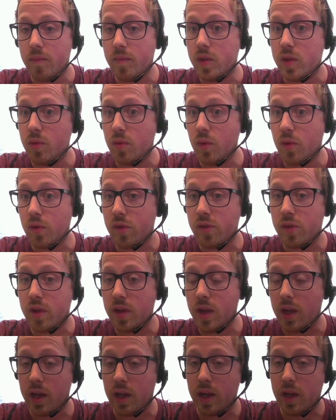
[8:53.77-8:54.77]
You will
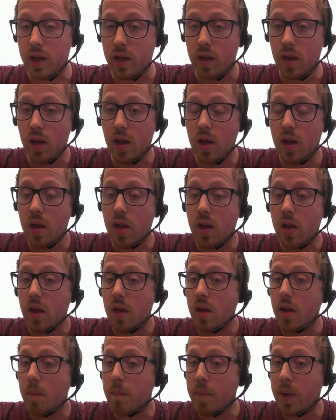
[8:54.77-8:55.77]
see a
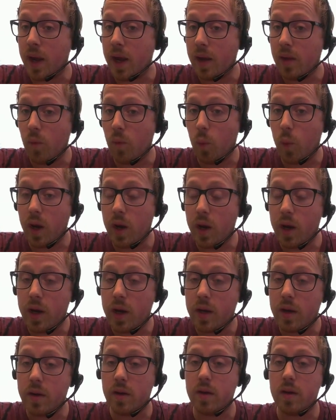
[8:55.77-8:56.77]
pane
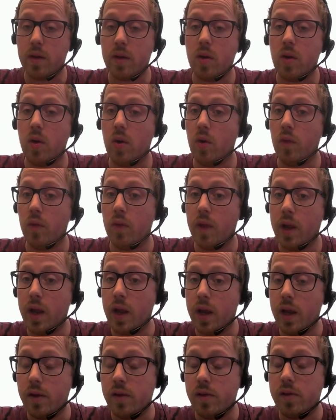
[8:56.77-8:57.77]
where on
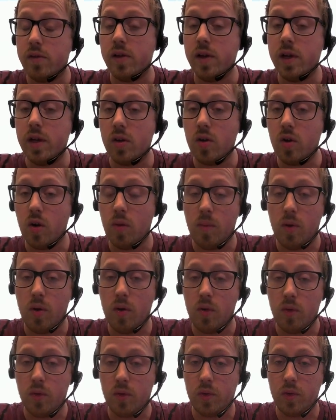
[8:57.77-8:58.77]
a genome
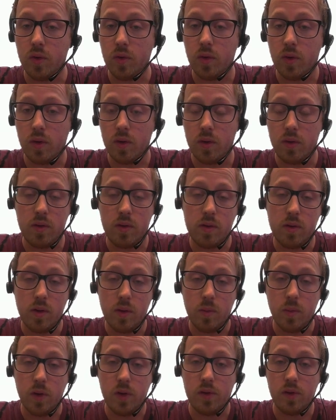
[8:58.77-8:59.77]
all your
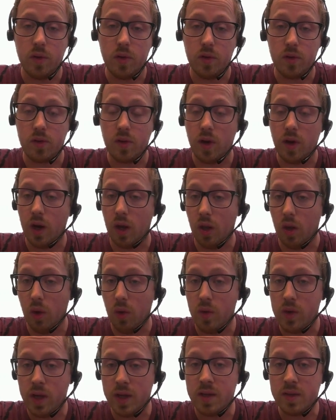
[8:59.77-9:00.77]
results are
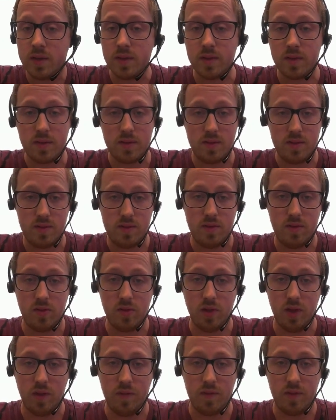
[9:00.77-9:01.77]
located.
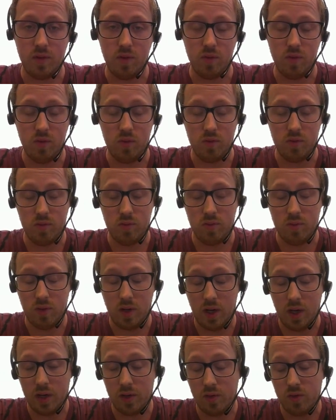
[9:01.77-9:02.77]
So if you
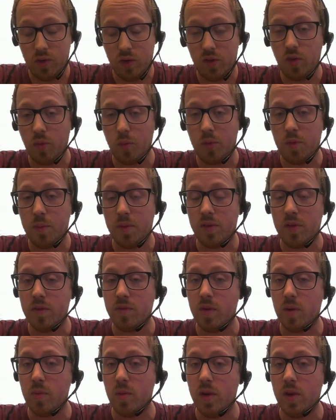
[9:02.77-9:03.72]
are doing some specific